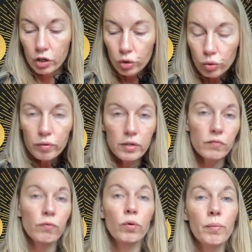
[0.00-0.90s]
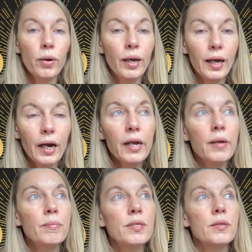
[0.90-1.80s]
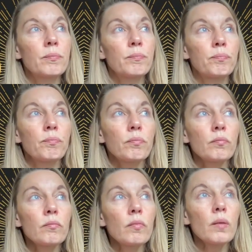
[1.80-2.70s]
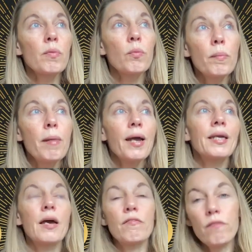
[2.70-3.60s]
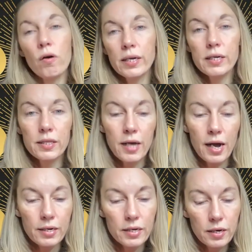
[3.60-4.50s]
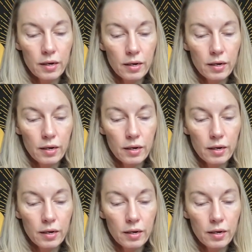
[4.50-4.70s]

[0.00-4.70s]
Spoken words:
Taurus full moon eclipse, but we may yet find that